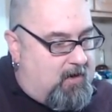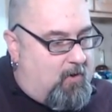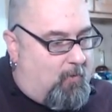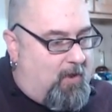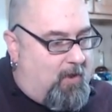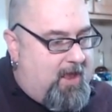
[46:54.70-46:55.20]

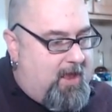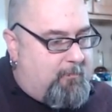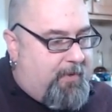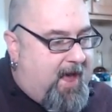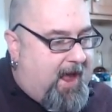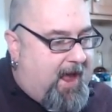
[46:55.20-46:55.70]
Well, I am
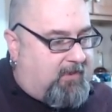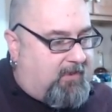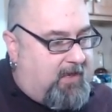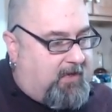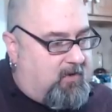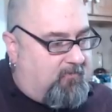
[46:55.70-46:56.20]
back.
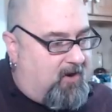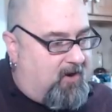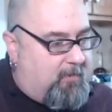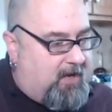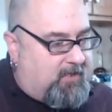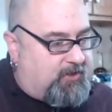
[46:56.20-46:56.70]
Thank you
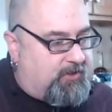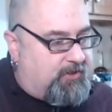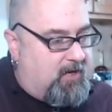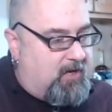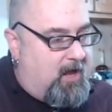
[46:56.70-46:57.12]
very much.